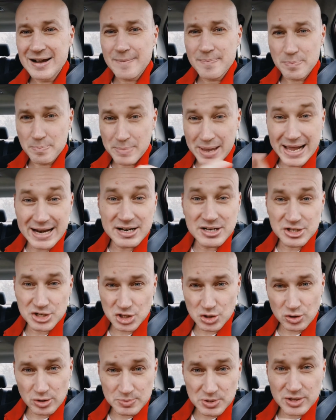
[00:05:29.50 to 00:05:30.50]
meta
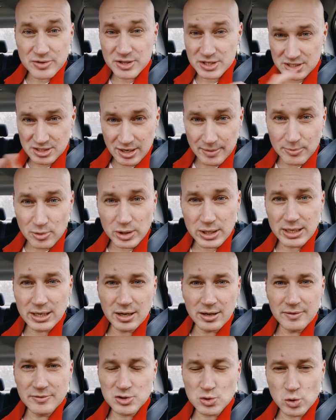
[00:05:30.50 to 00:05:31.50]
description, the summary
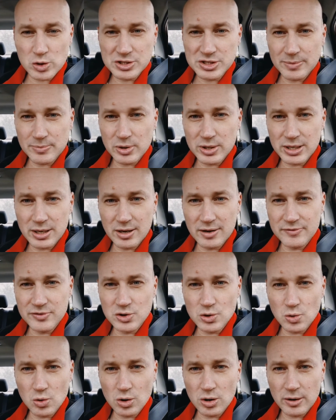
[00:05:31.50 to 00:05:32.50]
of, short summary of
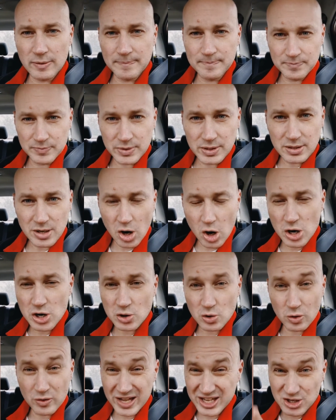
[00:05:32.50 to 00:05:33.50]
your
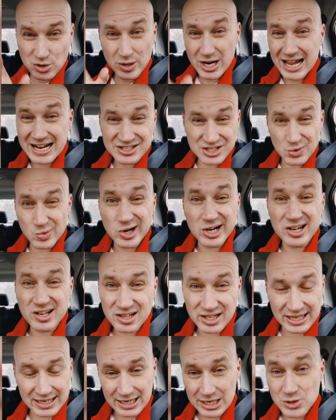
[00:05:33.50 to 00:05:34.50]
article, that you would actually want to
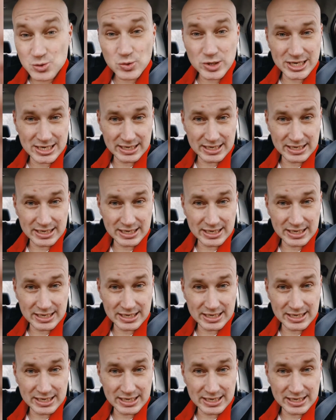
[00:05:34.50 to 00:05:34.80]
click and read